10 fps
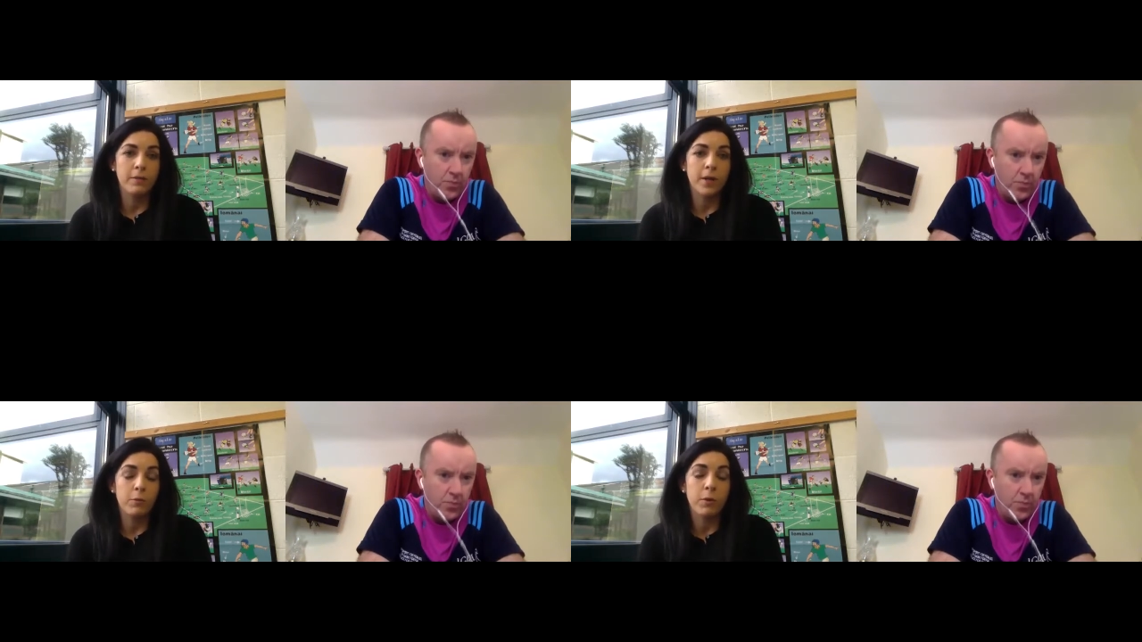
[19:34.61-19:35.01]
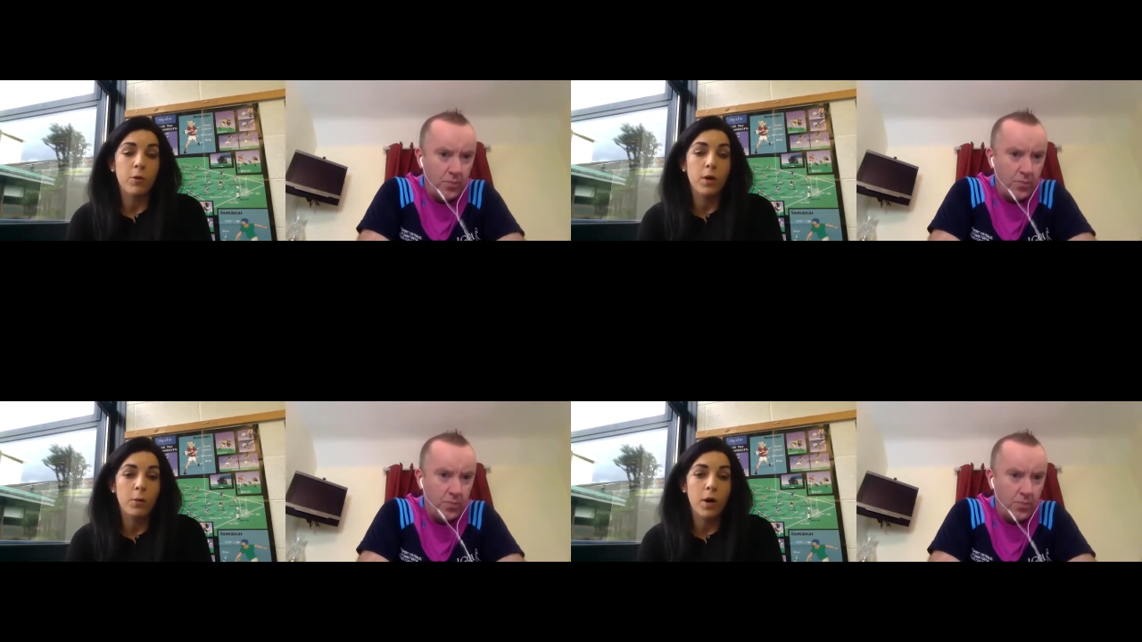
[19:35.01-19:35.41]
Speaker 1: and we
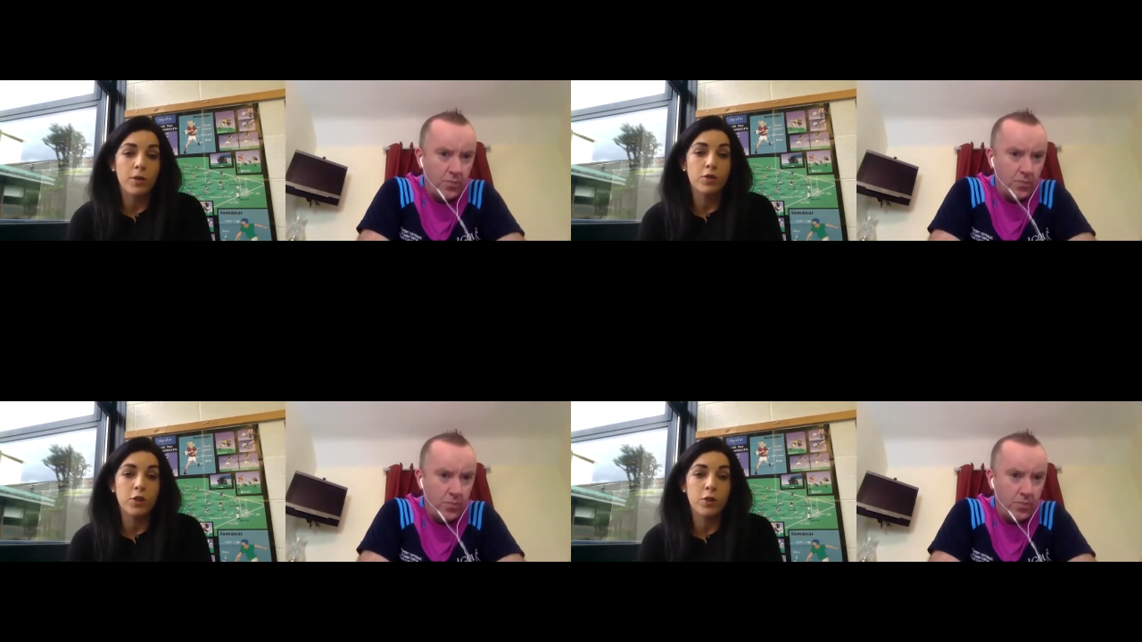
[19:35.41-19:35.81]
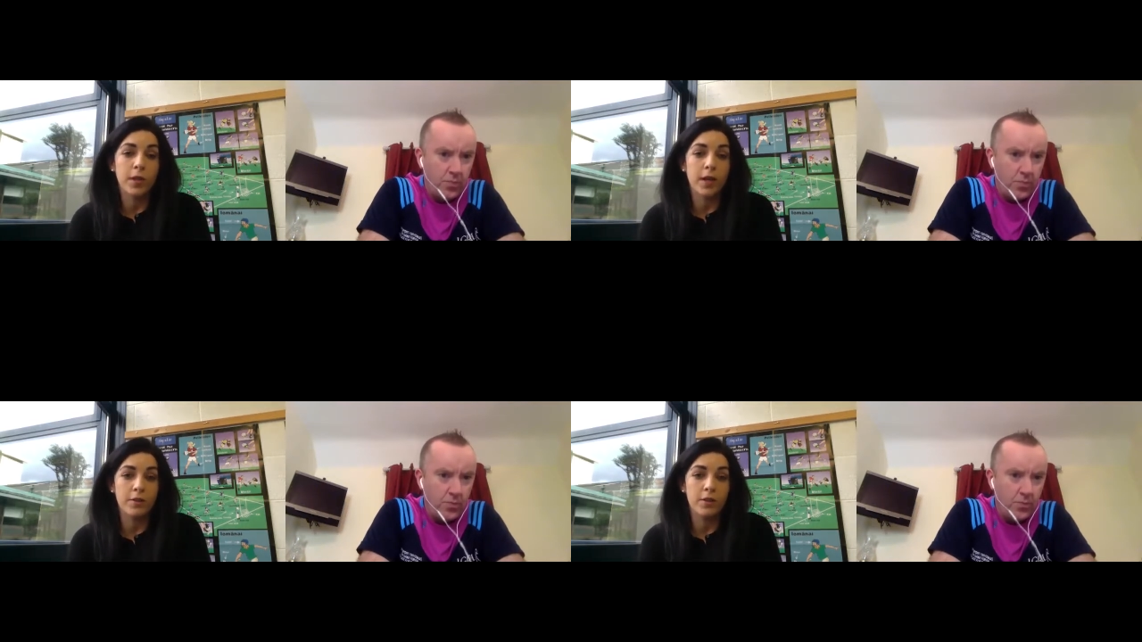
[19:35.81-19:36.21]
only wanted to do
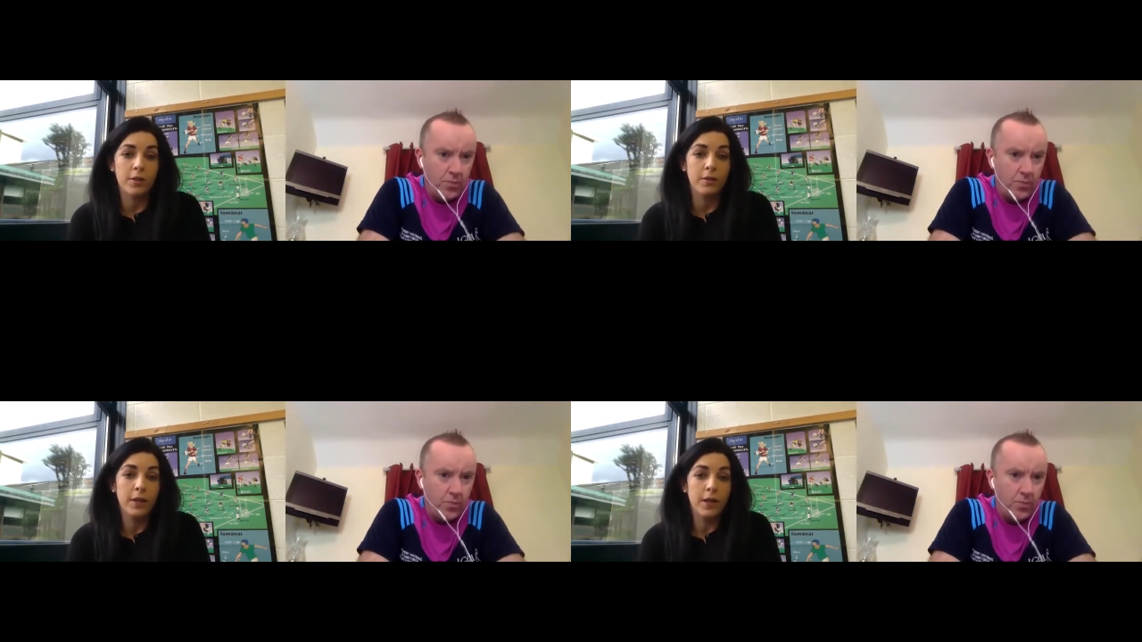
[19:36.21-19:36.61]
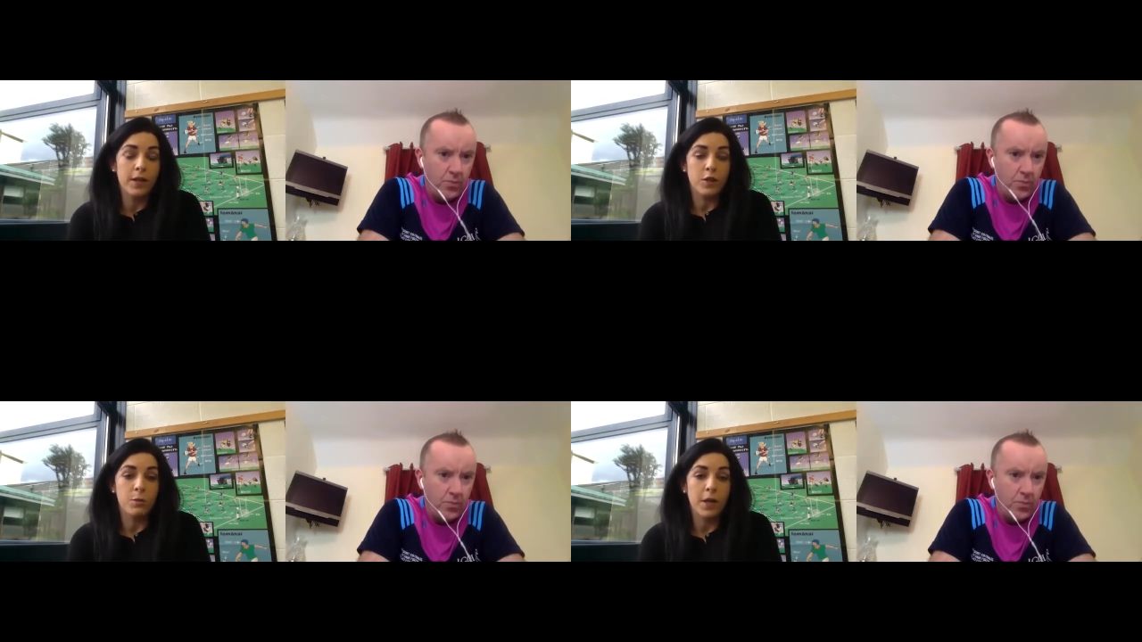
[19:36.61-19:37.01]
that to,
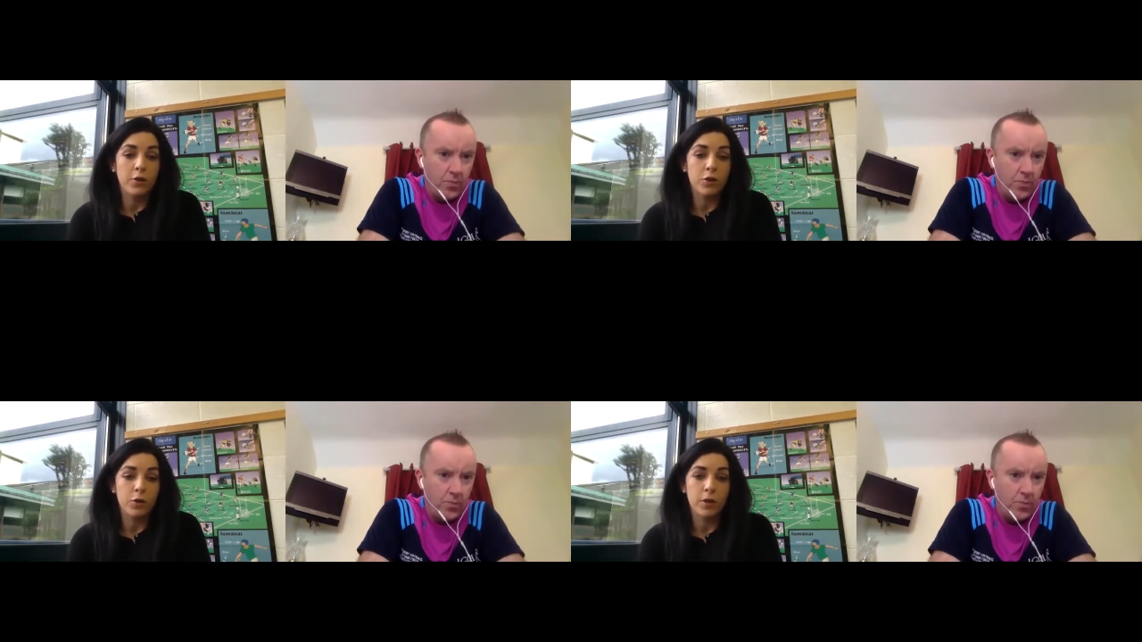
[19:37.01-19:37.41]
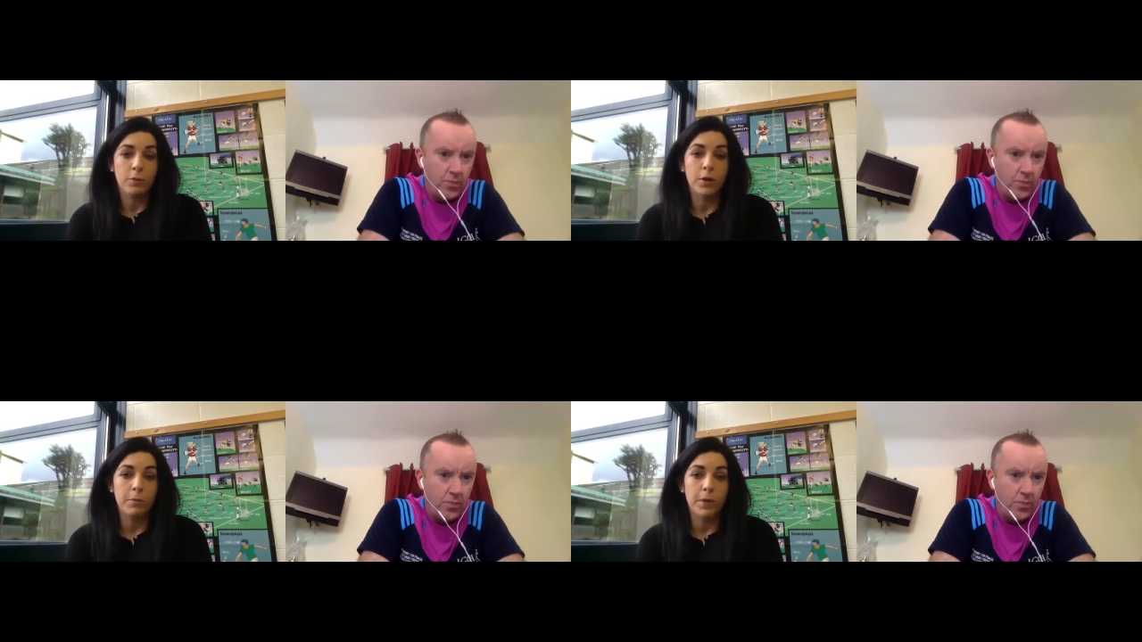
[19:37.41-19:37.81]
to make sure that we
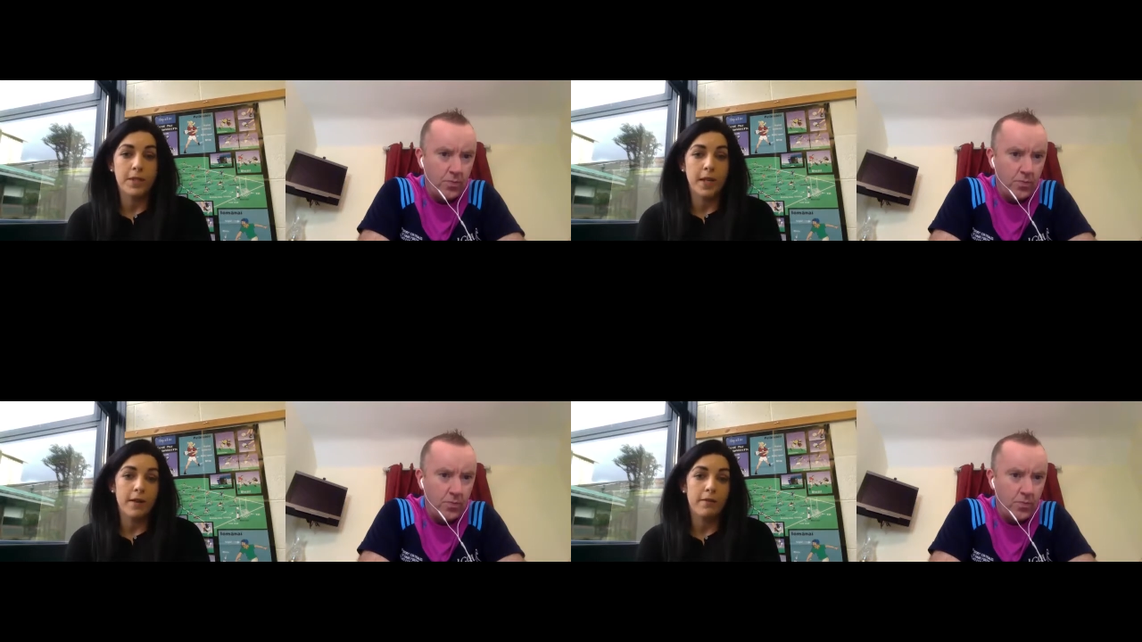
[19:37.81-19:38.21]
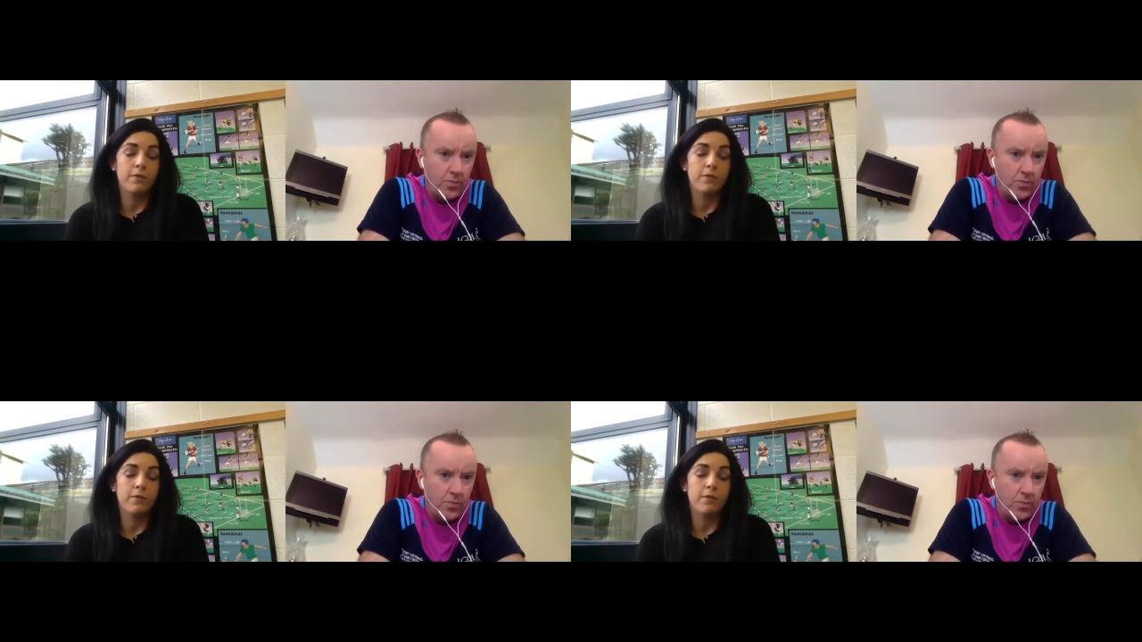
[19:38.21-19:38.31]
could be safe.